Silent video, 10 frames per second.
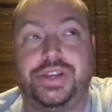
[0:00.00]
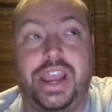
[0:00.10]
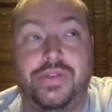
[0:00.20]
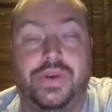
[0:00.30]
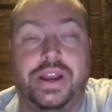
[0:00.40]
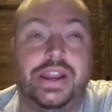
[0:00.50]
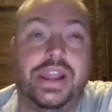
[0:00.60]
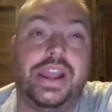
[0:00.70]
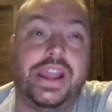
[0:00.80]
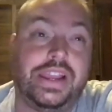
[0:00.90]
Duquesne when
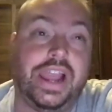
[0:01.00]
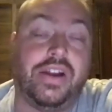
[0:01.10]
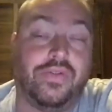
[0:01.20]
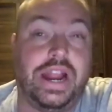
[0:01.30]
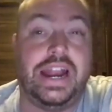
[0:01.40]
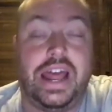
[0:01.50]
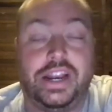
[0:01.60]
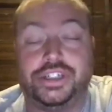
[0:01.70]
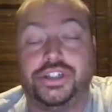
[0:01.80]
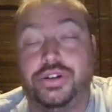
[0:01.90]
kind of ran
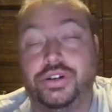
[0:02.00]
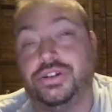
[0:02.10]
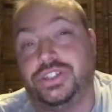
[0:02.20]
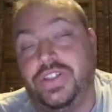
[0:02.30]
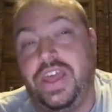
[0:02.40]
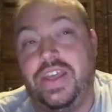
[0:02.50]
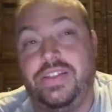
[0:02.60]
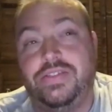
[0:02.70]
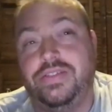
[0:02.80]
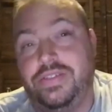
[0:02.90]
out of shooters and
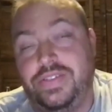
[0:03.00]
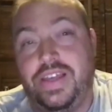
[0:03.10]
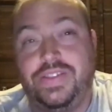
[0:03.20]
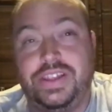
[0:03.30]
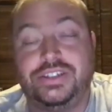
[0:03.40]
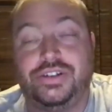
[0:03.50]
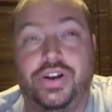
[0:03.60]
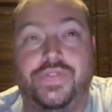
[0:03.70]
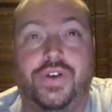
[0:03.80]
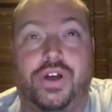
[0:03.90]
then then things
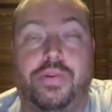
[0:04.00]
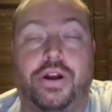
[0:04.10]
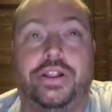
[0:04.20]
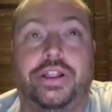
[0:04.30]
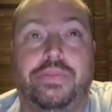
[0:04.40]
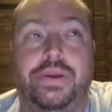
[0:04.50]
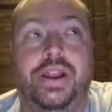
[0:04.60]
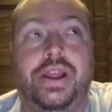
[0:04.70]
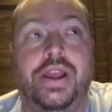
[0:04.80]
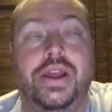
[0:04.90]
started to fall apart a little
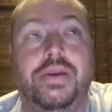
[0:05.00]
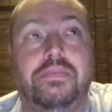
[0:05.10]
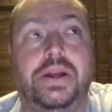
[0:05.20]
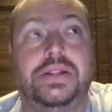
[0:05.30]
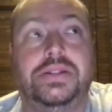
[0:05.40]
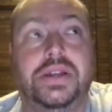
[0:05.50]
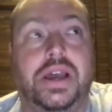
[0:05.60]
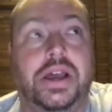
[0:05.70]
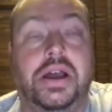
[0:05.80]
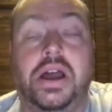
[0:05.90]
bit. But
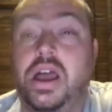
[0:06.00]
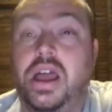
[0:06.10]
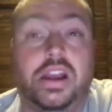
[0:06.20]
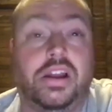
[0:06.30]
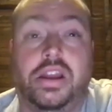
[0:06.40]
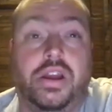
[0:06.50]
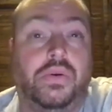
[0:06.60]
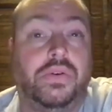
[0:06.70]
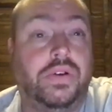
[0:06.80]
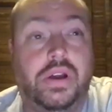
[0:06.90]
uh, I, you
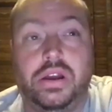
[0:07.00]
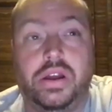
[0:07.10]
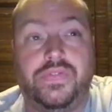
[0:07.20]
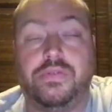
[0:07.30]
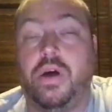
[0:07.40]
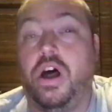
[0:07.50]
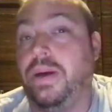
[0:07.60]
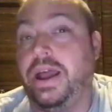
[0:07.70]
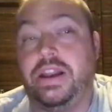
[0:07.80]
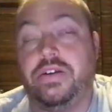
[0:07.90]
know, uh, from all
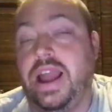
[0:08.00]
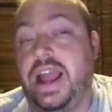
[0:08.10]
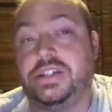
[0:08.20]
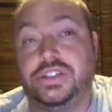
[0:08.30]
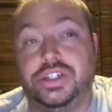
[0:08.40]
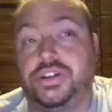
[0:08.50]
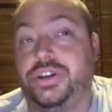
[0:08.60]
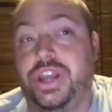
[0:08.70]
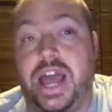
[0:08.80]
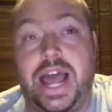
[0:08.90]
my interactions, a
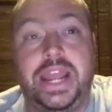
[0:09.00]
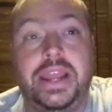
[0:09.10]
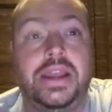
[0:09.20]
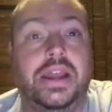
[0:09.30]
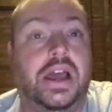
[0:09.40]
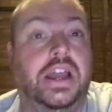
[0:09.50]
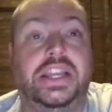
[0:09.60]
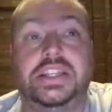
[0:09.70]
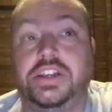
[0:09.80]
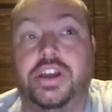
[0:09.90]
good guy, uh,
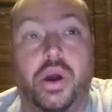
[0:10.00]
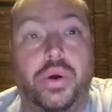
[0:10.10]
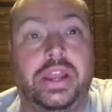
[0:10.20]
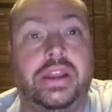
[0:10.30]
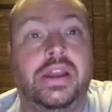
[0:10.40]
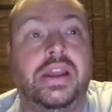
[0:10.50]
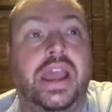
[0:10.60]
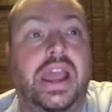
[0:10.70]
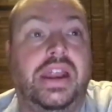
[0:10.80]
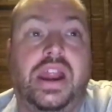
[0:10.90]
easygoing.
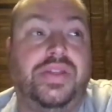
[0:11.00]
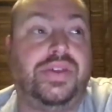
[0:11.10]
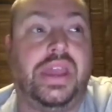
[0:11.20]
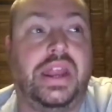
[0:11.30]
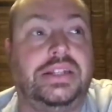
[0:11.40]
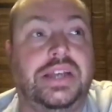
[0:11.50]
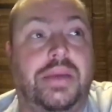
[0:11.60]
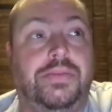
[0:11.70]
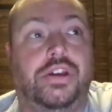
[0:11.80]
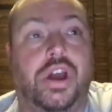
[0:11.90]
And then I think
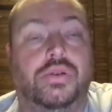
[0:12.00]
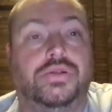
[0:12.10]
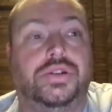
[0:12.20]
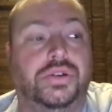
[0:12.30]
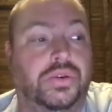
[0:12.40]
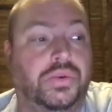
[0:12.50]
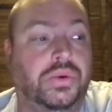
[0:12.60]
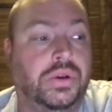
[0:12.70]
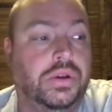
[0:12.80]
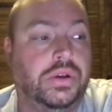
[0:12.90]
anytime you go
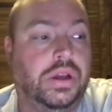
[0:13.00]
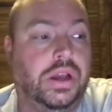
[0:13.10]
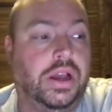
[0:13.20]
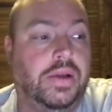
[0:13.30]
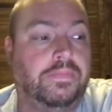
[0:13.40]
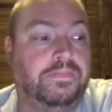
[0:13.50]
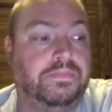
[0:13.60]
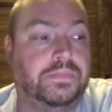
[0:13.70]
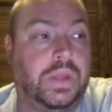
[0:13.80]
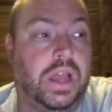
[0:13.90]
to
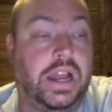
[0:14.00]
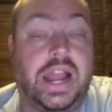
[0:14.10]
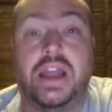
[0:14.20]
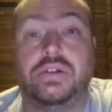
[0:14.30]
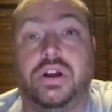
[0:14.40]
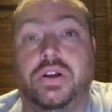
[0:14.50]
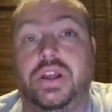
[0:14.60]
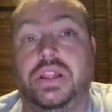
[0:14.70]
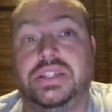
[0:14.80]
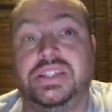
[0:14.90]
um, a guy who's
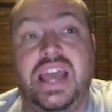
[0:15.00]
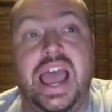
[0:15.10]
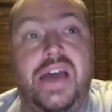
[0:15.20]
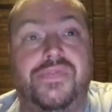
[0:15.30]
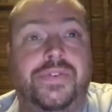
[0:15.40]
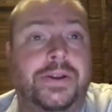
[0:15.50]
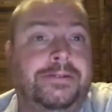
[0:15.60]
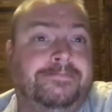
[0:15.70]
already on the staff,